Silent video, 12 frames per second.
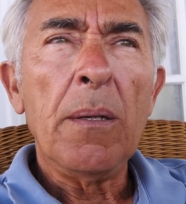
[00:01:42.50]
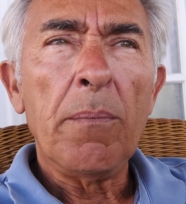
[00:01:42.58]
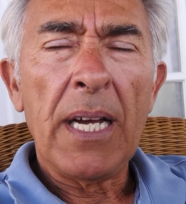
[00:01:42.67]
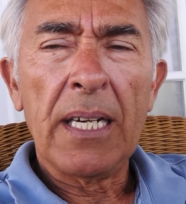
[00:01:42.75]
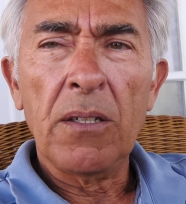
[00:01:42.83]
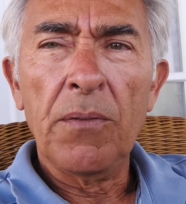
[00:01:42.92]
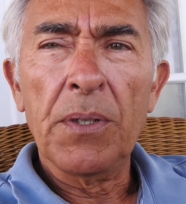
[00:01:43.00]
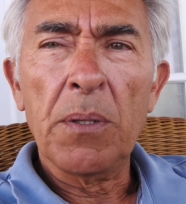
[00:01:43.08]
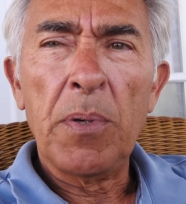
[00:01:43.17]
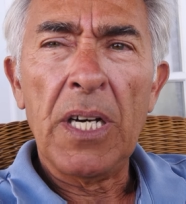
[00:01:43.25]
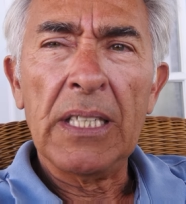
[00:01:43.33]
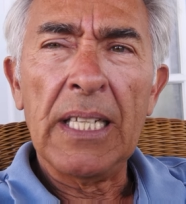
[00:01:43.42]
back over to
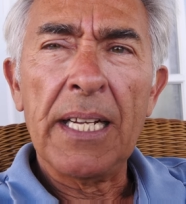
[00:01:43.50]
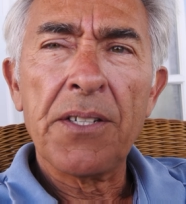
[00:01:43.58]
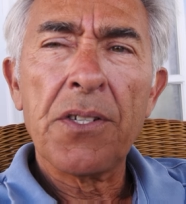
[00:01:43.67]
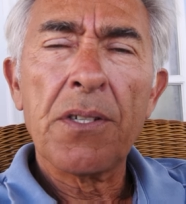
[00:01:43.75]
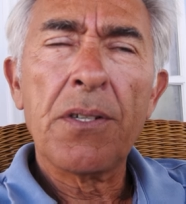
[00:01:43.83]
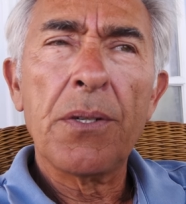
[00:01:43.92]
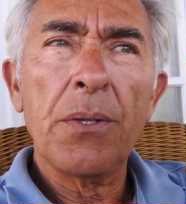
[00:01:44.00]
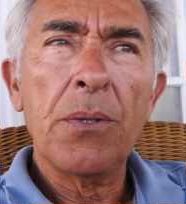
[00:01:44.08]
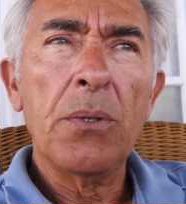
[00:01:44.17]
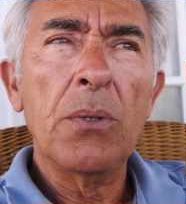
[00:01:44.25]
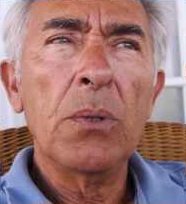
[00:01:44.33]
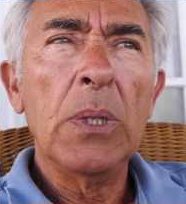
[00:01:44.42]
Potlatch
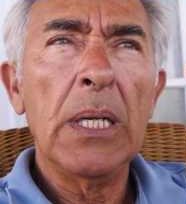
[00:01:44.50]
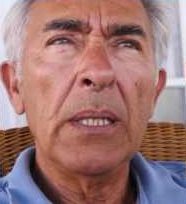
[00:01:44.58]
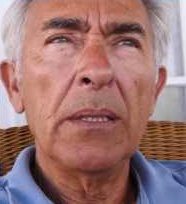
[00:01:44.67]
to...